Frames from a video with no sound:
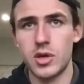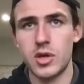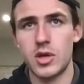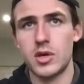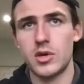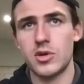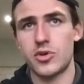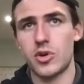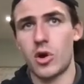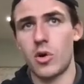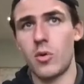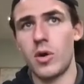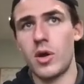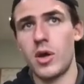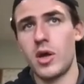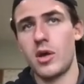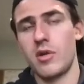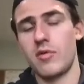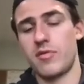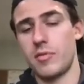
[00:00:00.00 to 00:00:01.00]
So
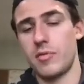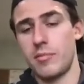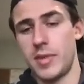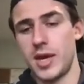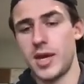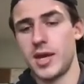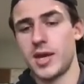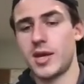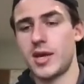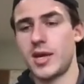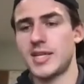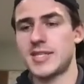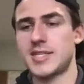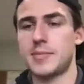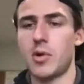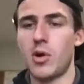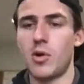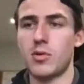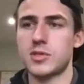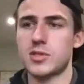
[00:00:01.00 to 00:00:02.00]
for me, it's
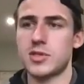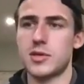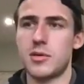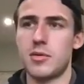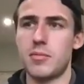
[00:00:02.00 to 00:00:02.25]
about